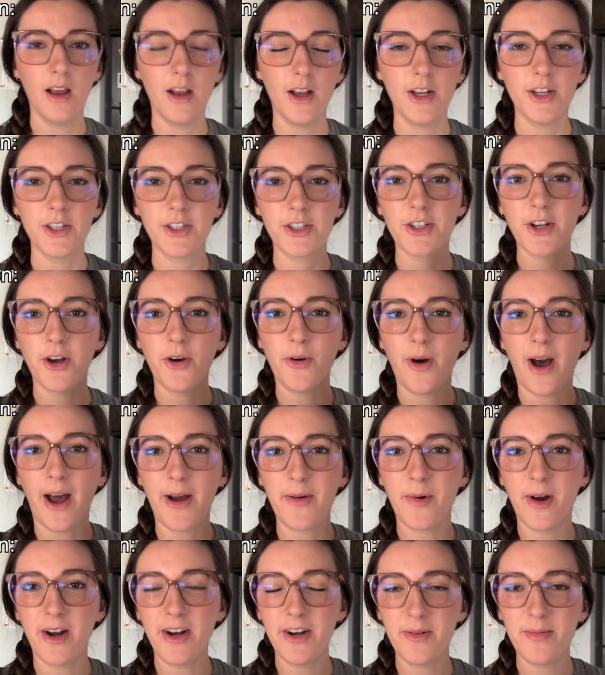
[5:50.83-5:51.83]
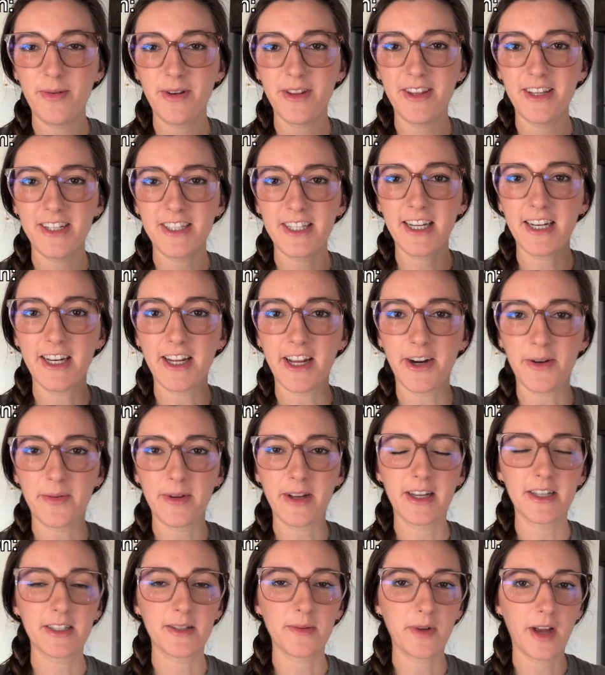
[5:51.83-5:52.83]
So I wanted to put this in here
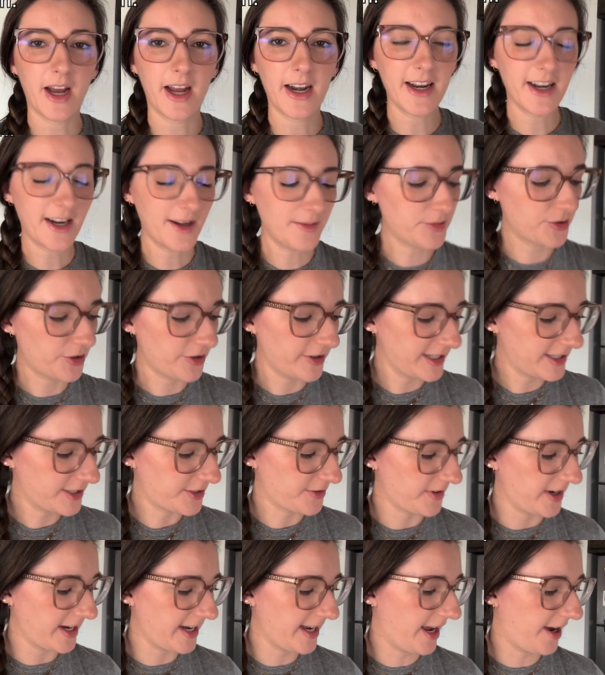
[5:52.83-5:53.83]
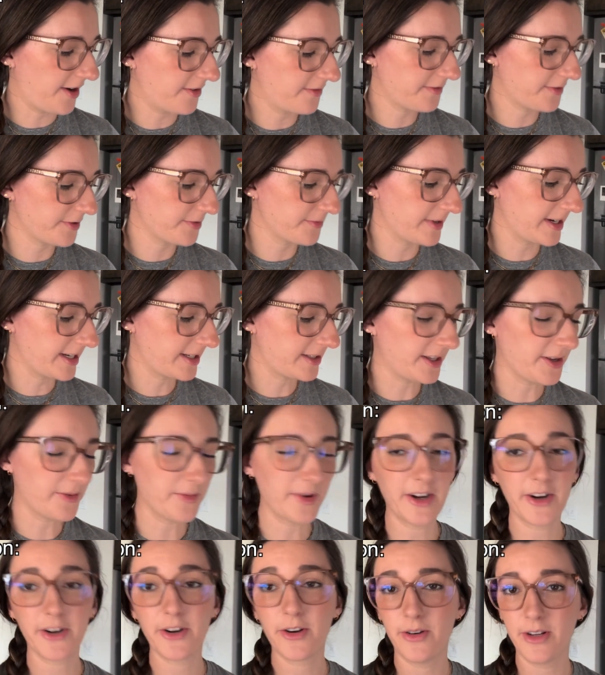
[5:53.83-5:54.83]
because I'm cutting up treats right now for Wrigley.
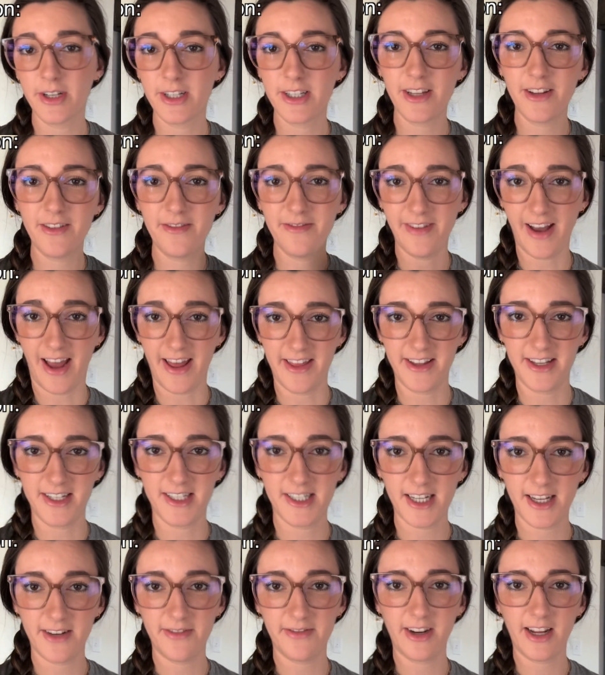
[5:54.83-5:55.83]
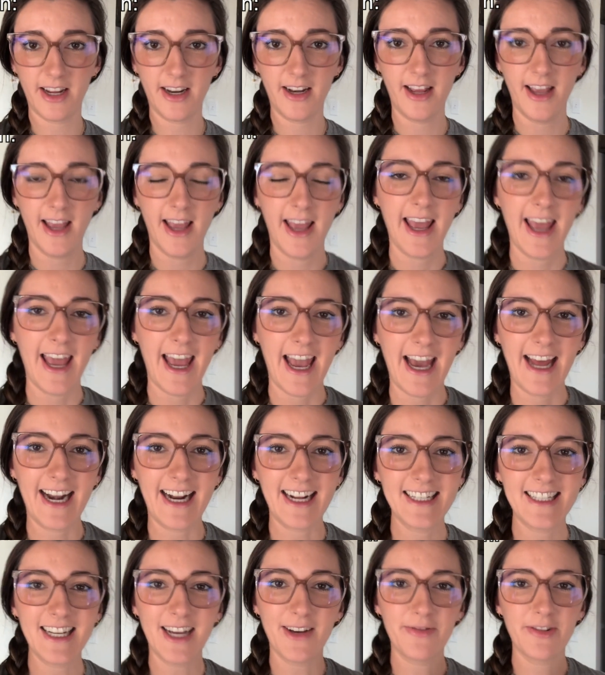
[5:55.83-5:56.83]
We are going to the vet this evening, and
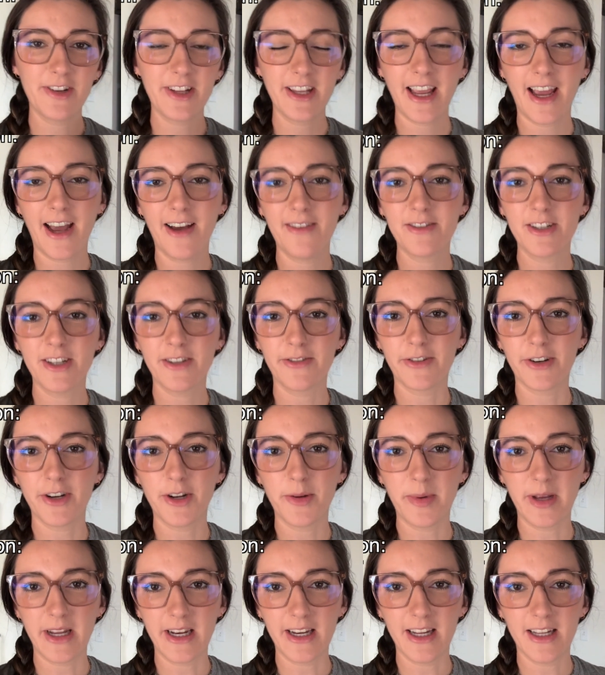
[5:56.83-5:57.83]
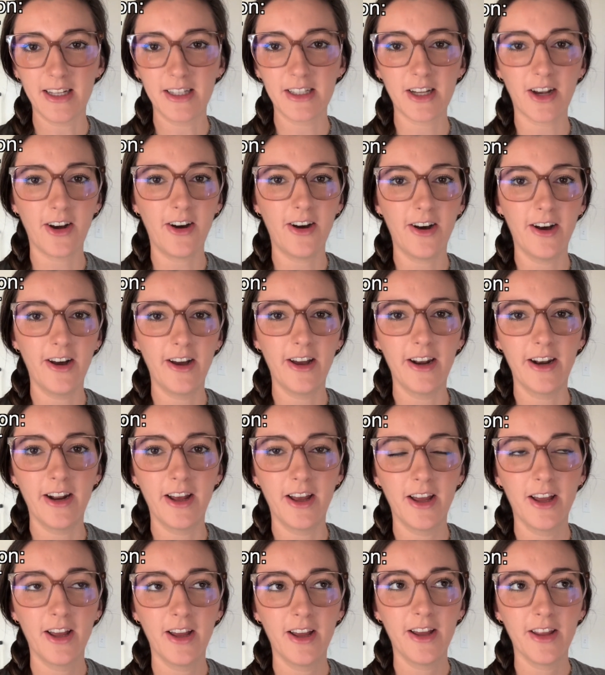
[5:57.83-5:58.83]
I definitely have different opinions
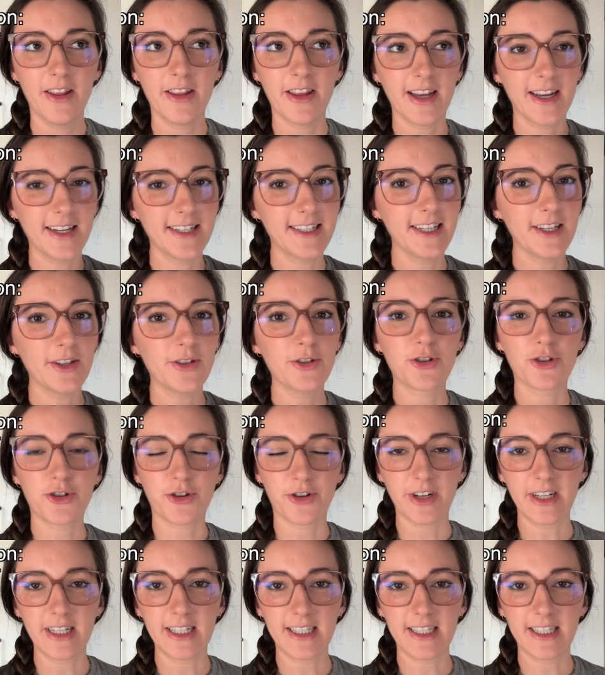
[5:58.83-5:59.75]
on the ideal treat